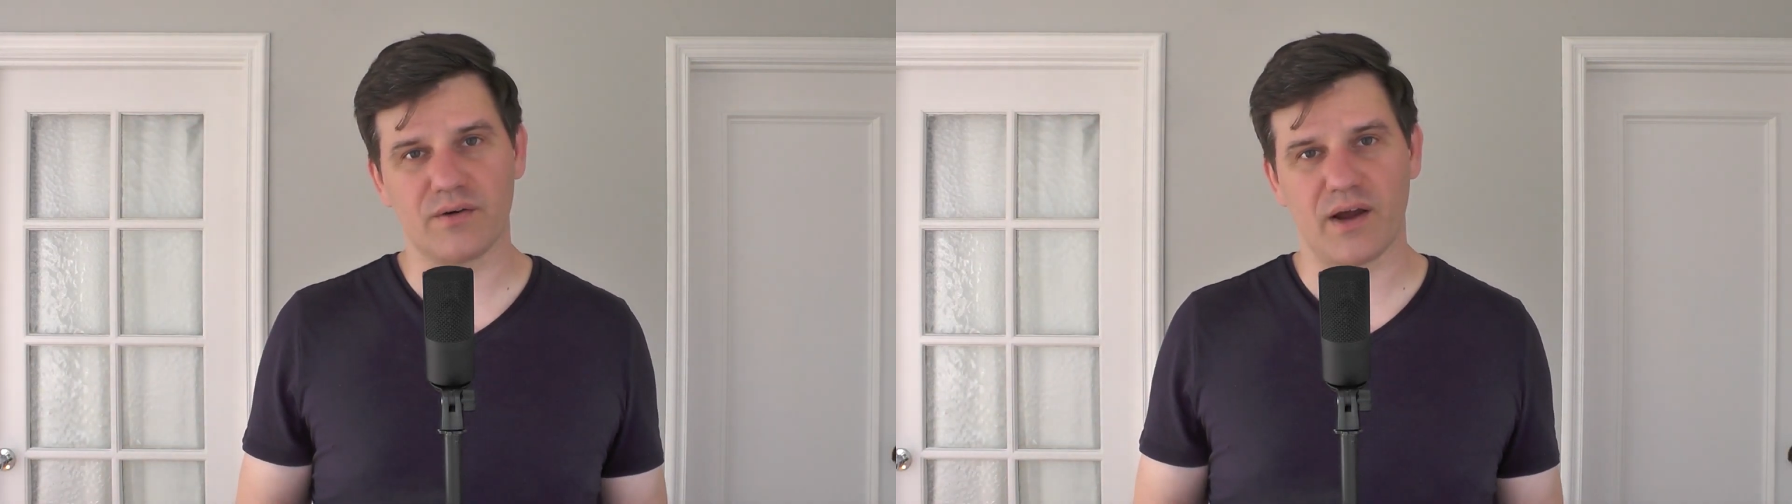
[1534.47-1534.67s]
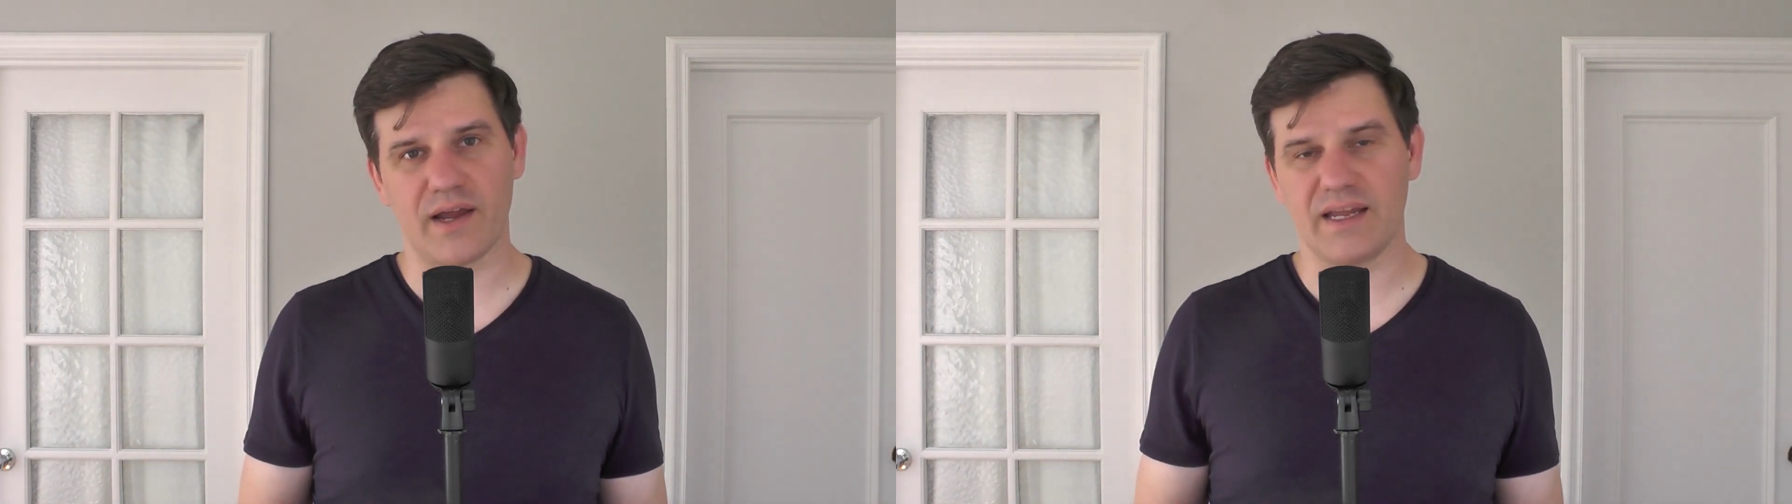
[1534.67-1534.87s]

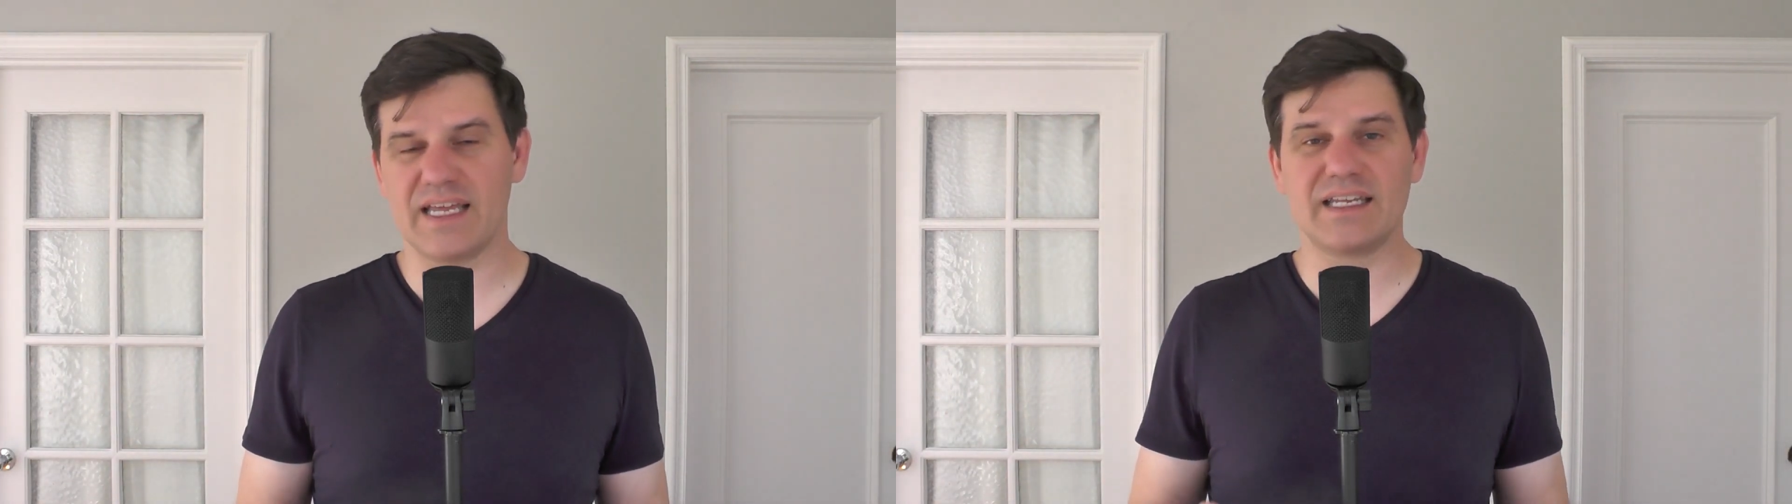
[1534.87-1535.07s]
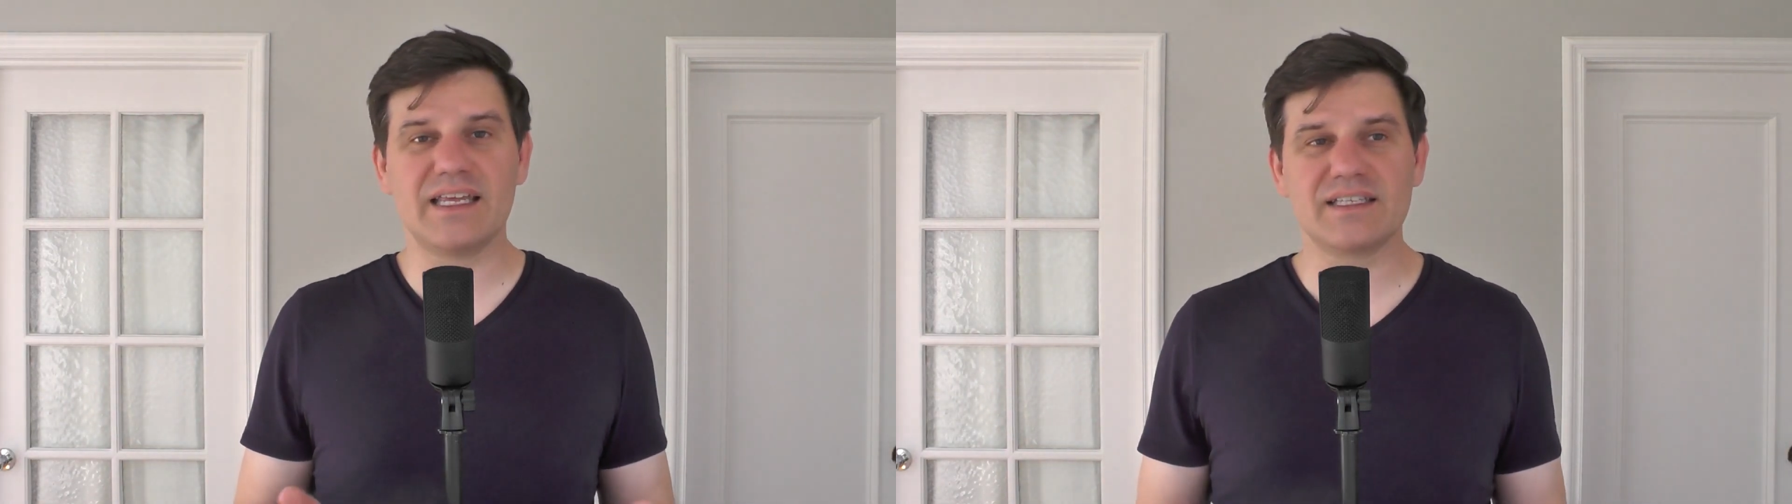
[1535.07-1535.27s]
right?
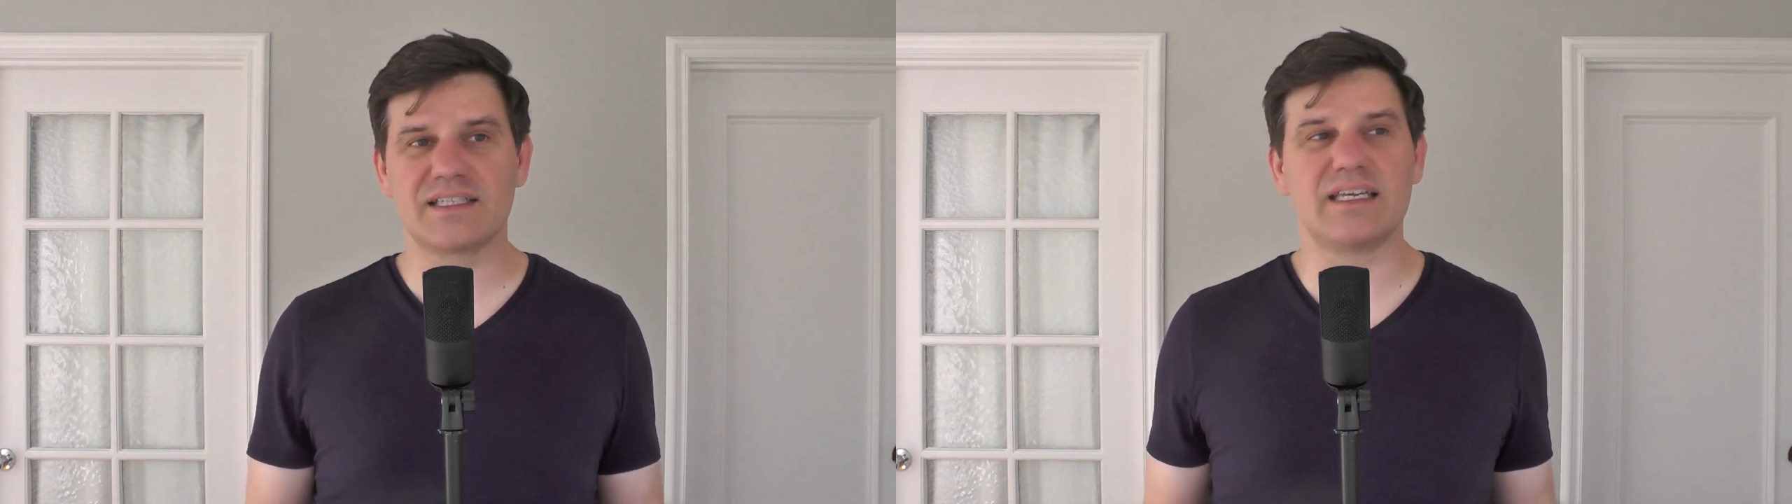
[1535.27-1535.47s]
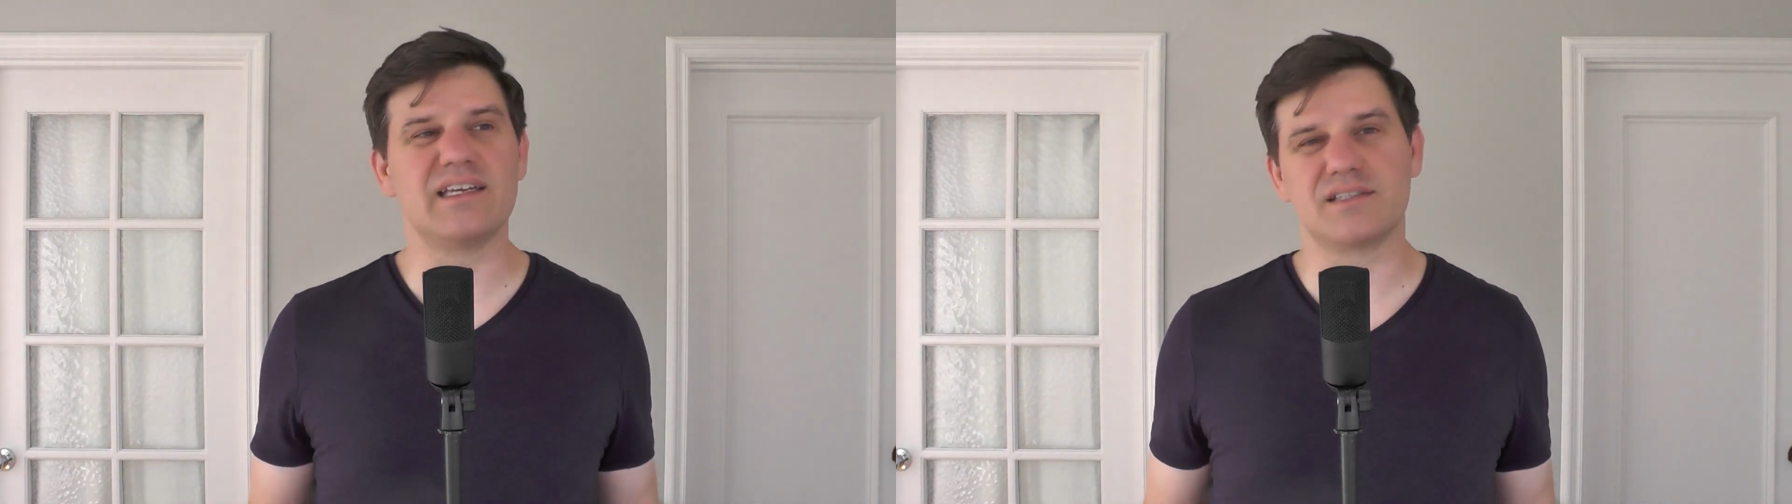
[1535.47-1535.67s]
It is
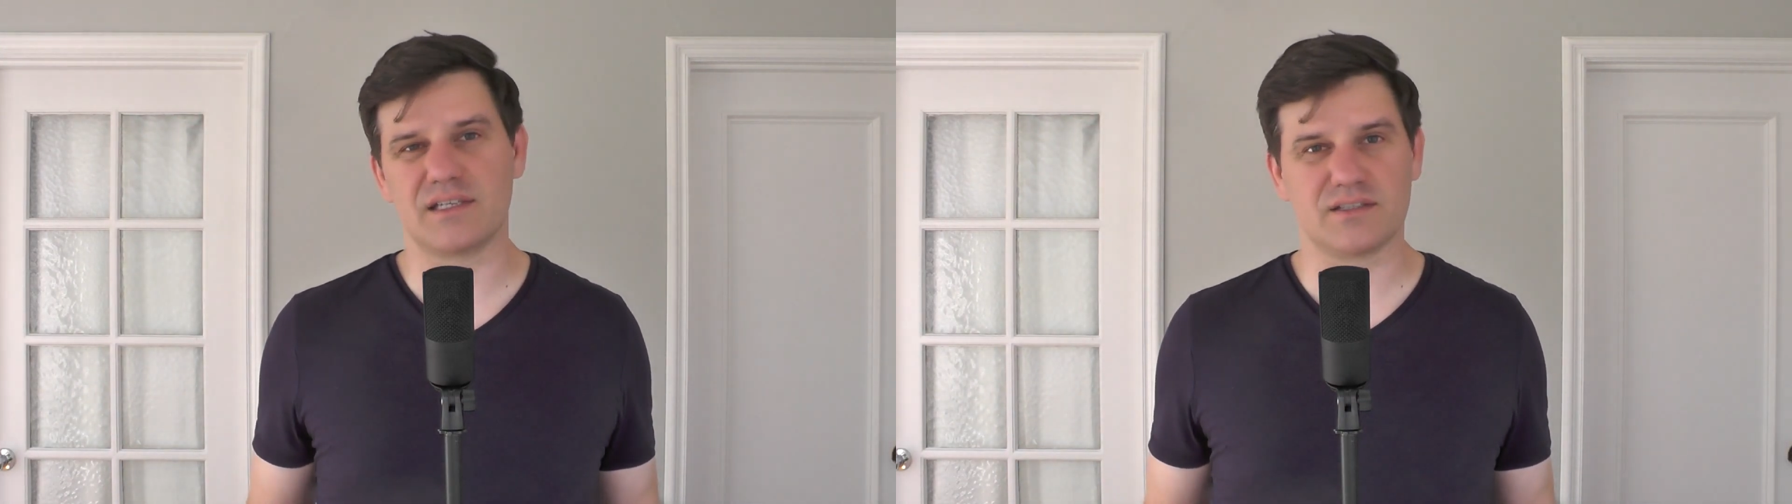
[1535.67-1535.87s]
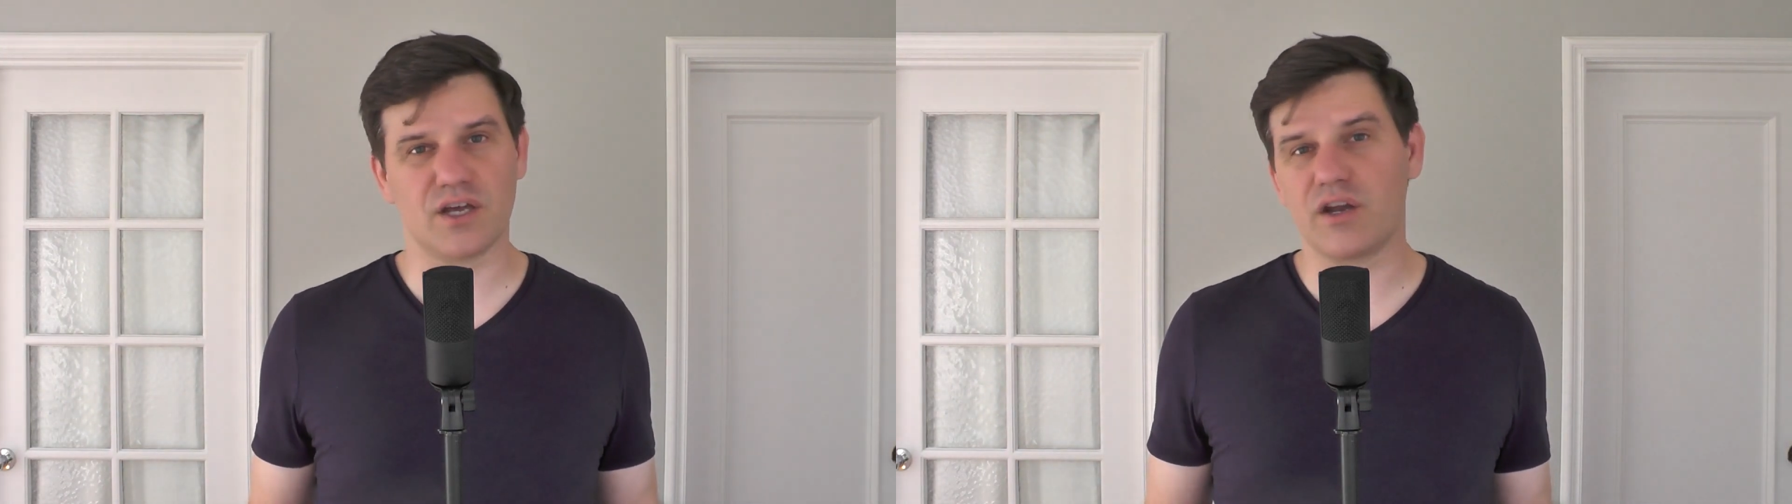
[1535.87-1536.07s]
easy to